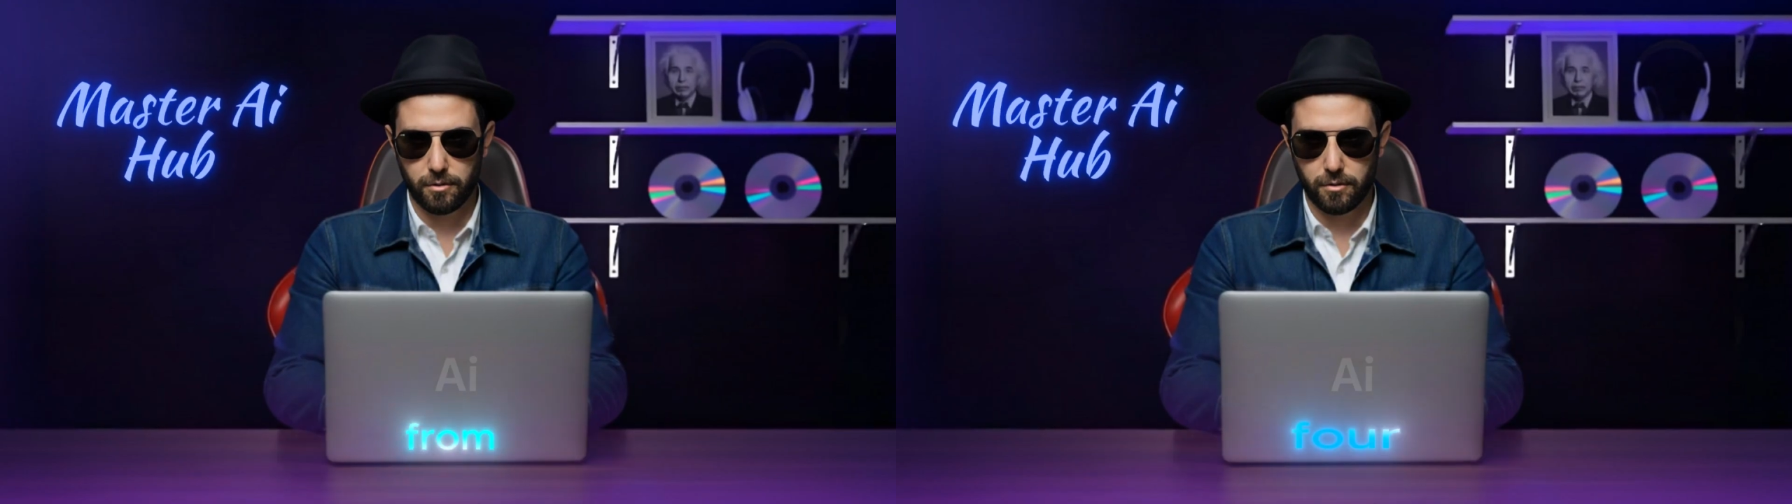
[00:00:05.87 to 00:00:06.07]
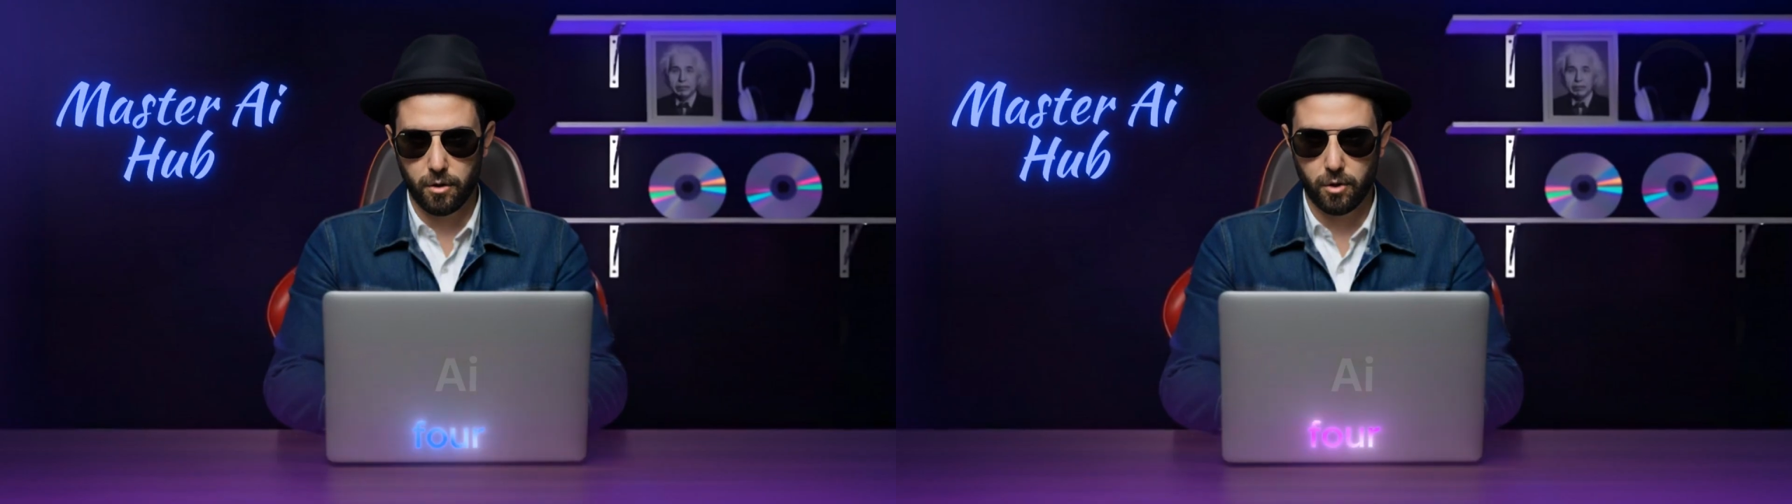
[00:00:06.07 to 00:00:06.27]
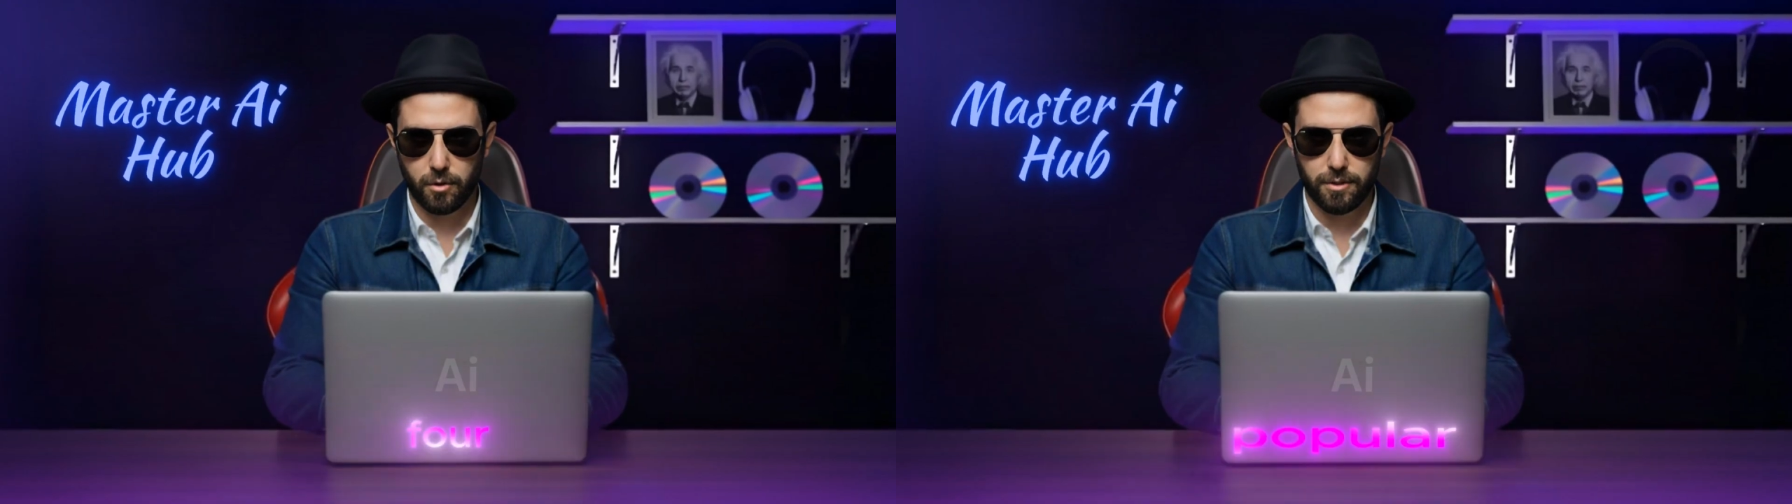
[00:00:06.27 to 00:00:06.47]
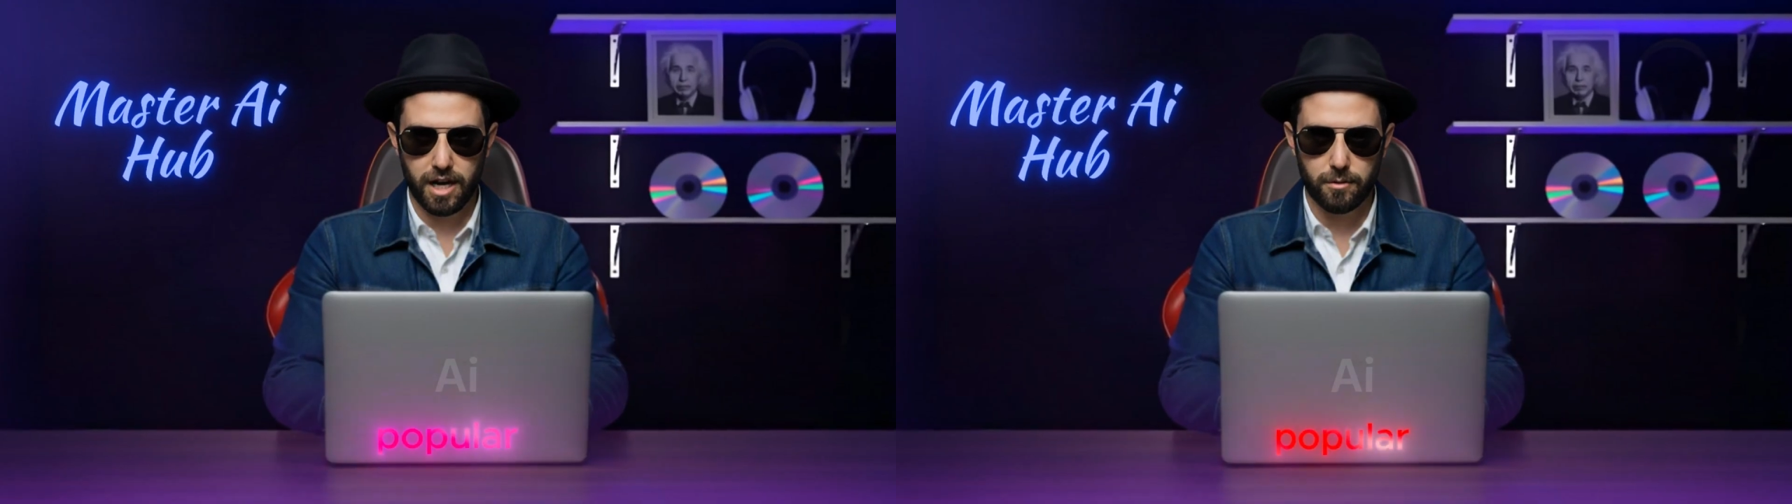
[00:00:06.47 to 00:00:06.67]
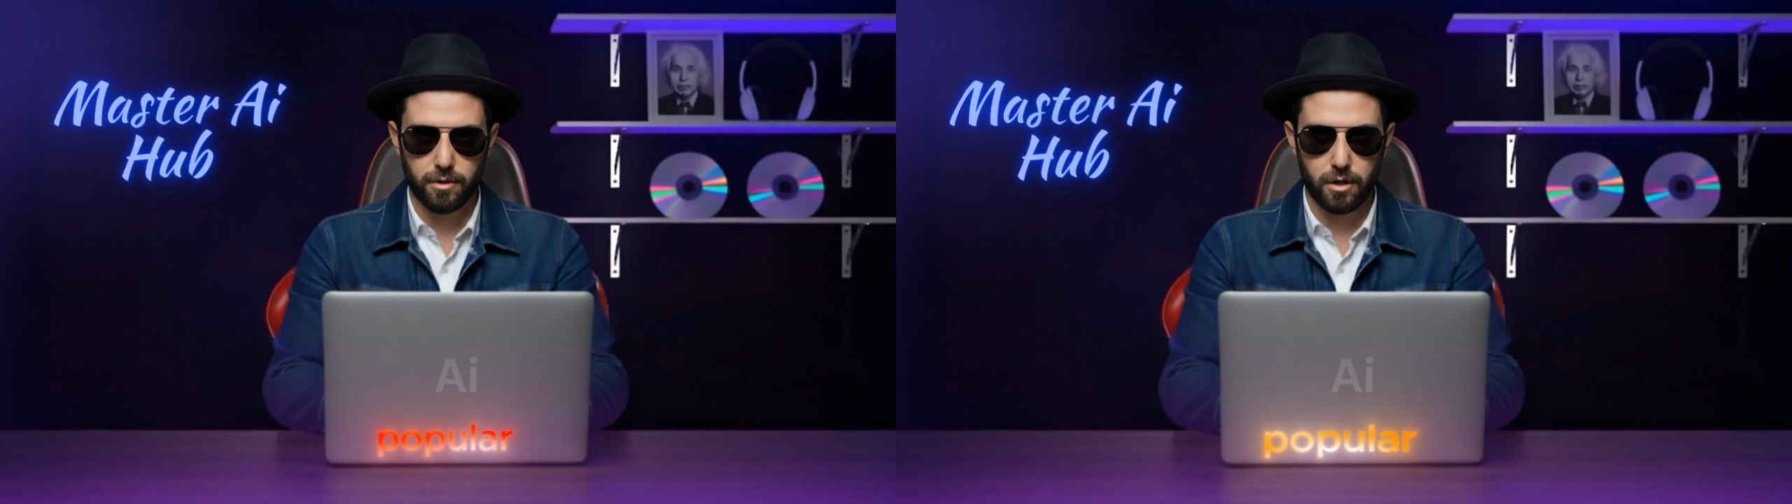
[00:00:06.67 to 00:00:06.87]
4
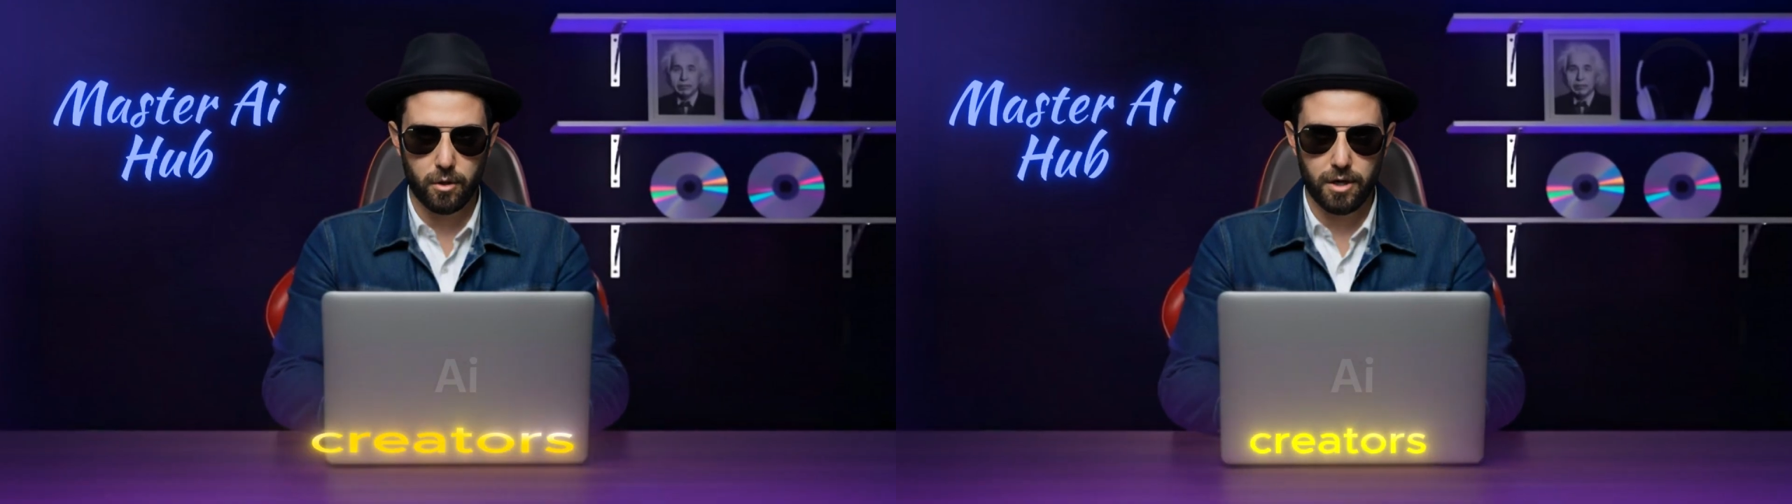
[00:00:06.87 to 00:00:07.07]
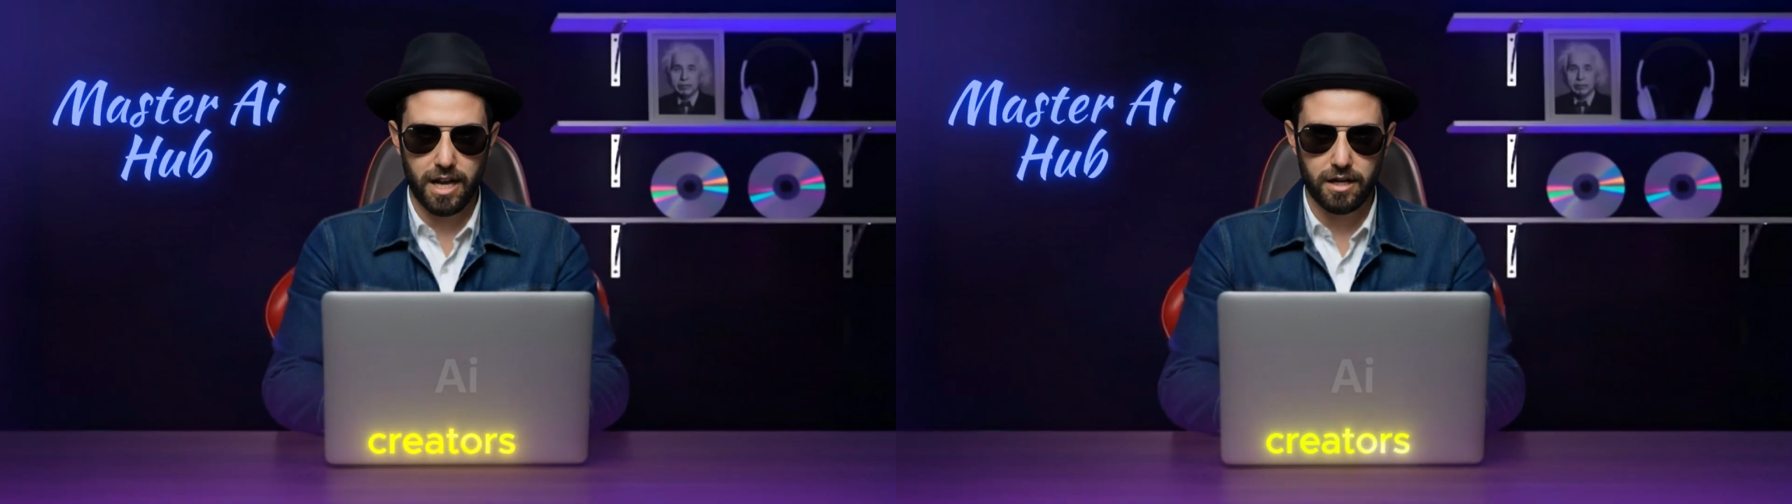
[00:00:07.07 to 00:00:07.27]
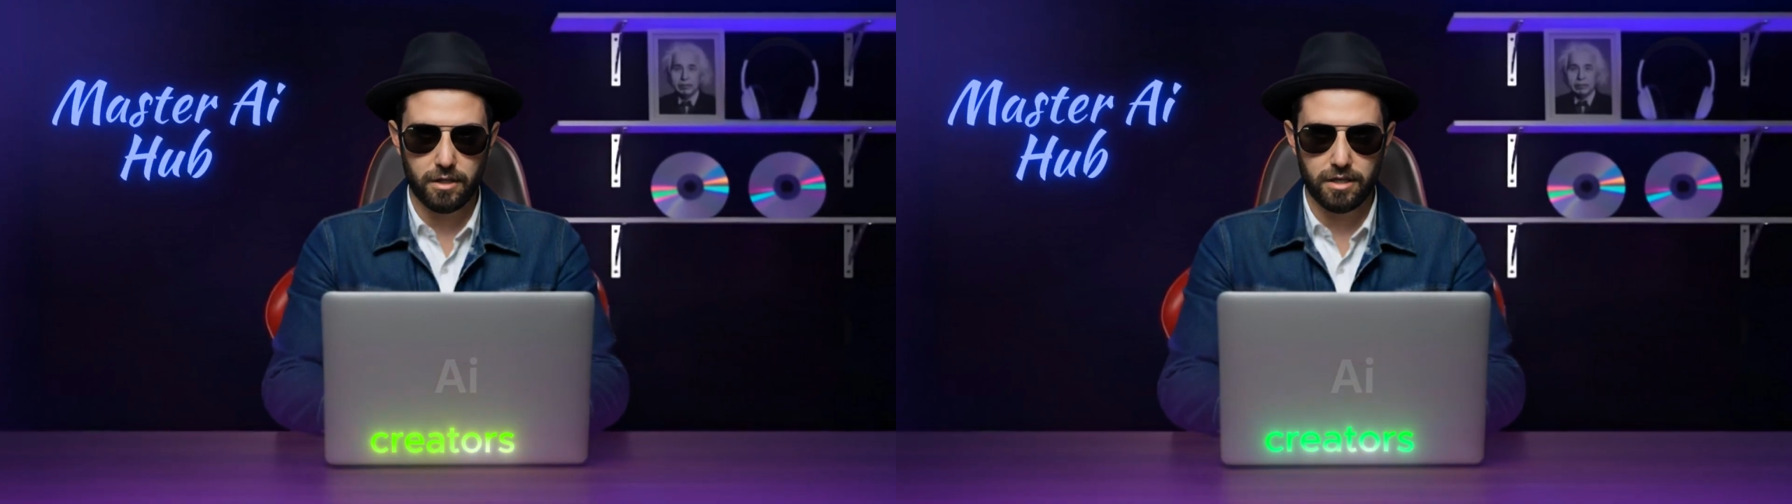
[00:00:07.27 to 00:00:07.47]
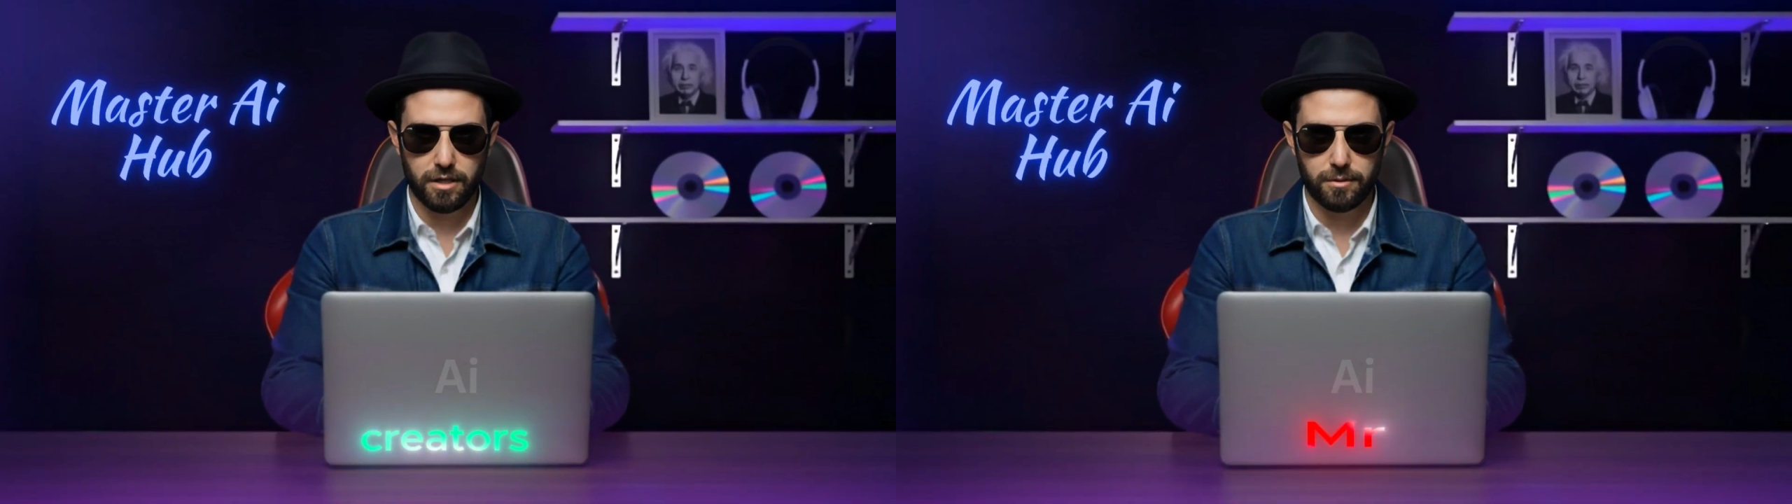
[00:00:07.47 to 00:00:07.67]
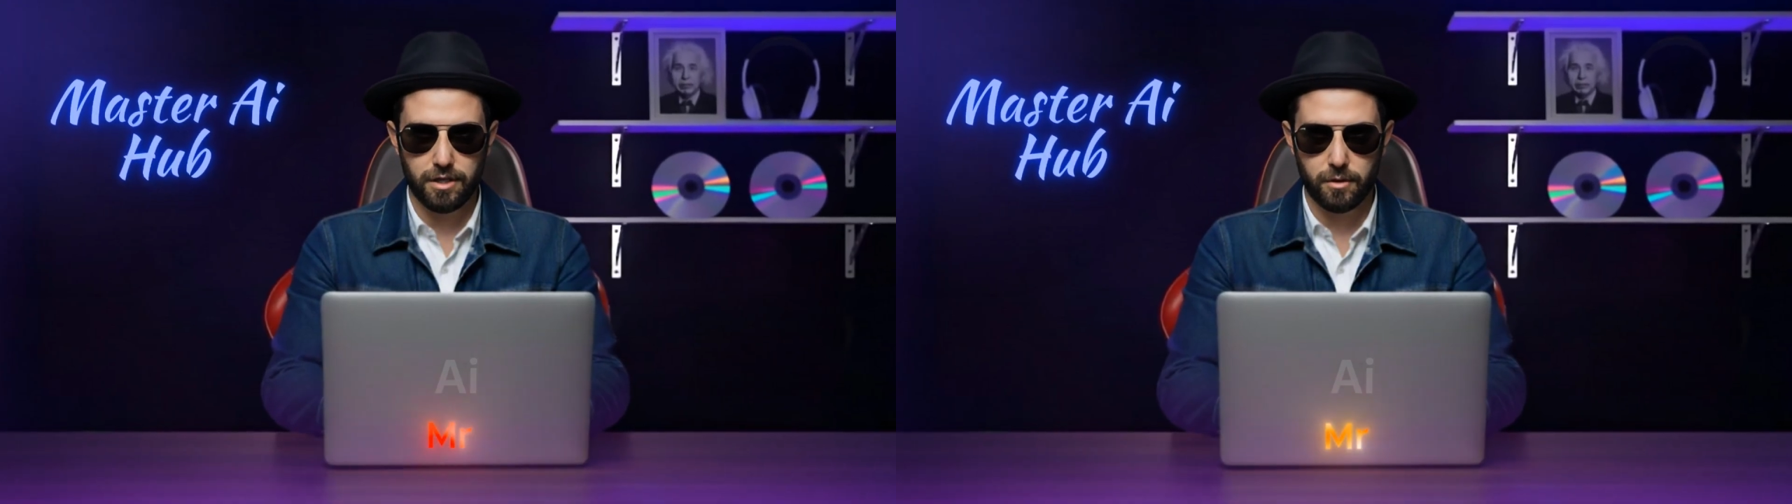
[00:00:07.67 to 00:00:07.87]
popular creators,
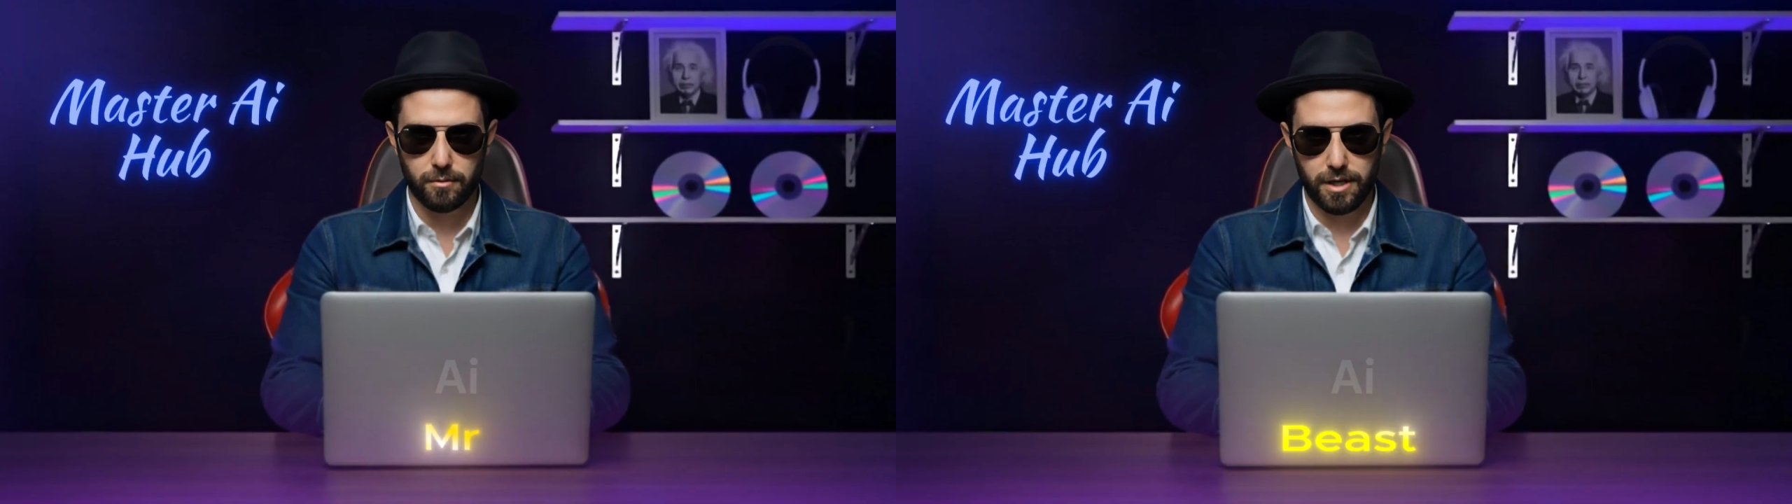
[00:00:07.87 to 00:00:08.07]
Mr.